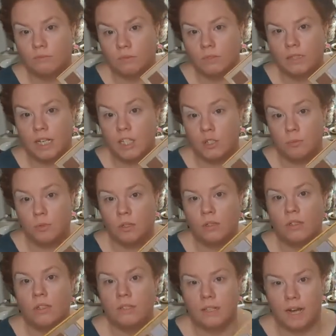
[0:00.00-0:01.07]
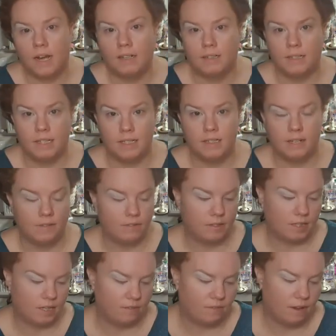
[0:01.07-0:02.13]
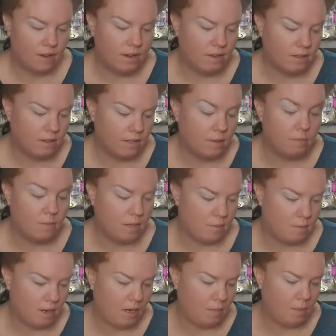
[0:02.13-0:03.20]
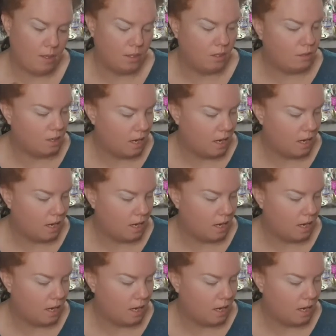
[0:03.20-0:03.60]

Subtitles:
legible, that is definitely a fake in my opinion.